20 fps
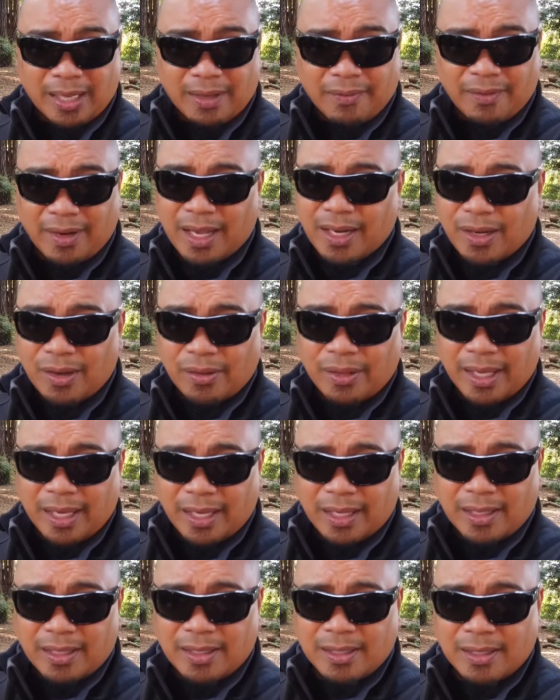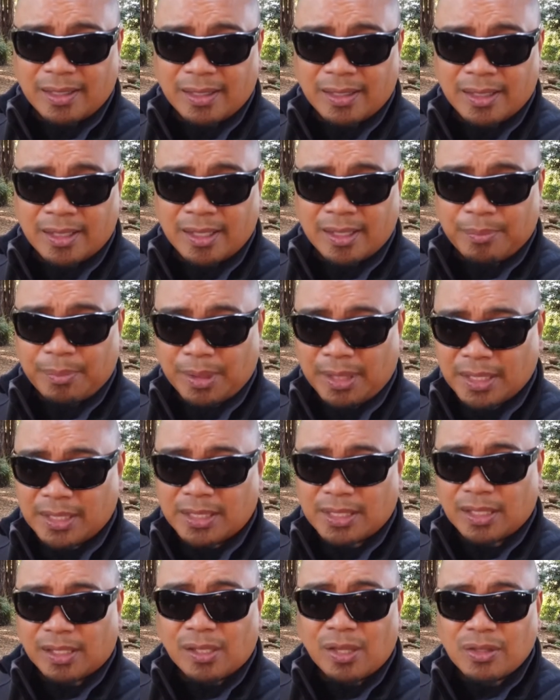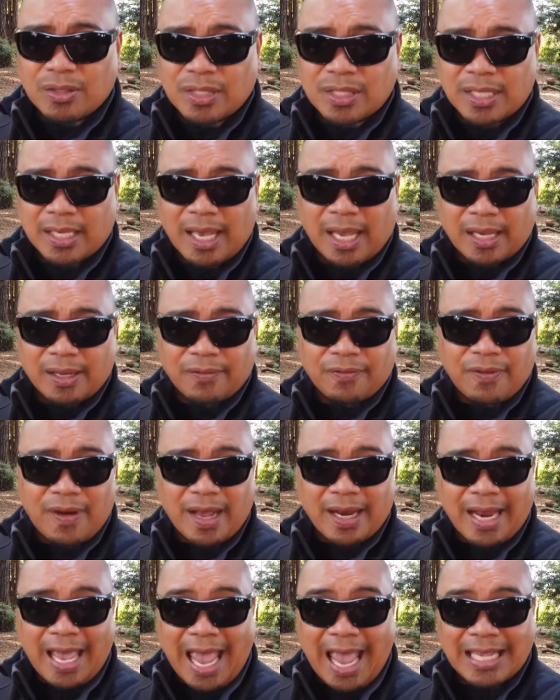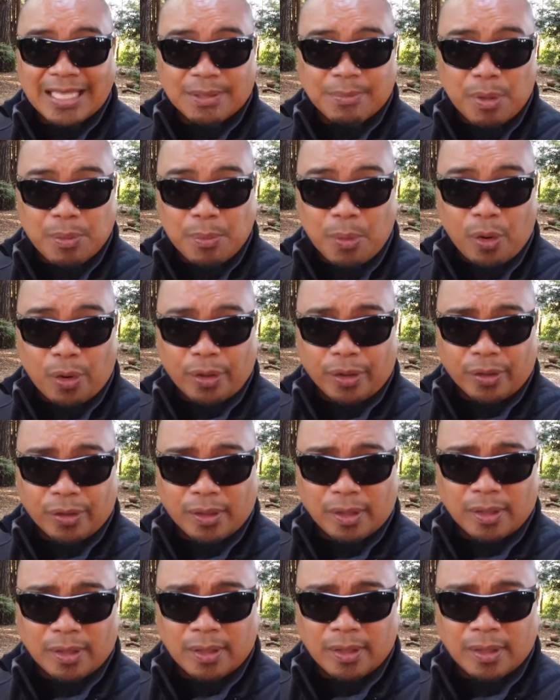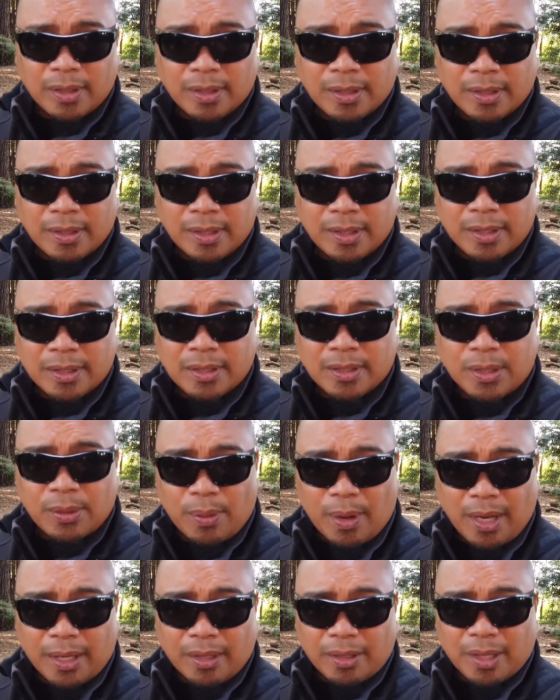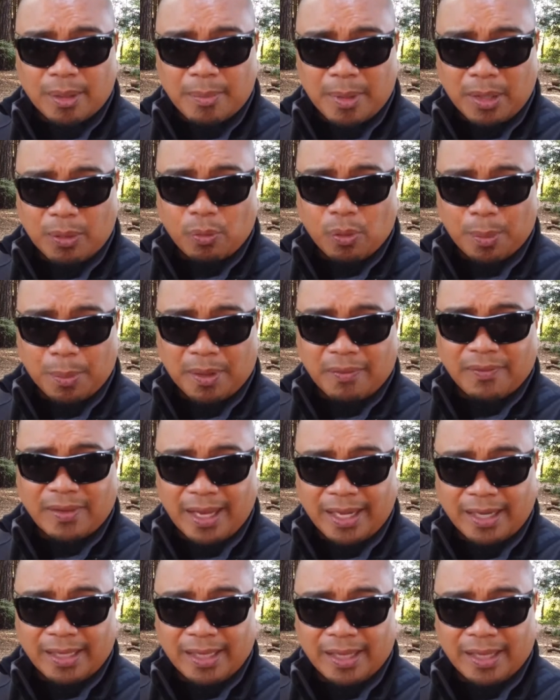11. I know that. But this is the closest thing I can find as a memorial to honor the men and women of 9